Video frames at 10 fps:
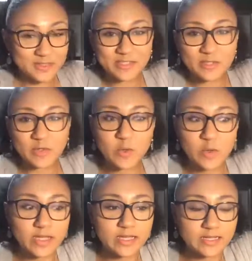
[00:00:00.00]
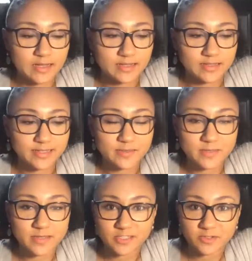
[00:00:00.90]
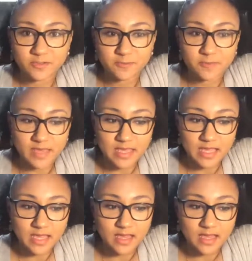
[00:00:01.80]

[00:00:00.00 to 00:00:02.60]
So quick NSBE history for me.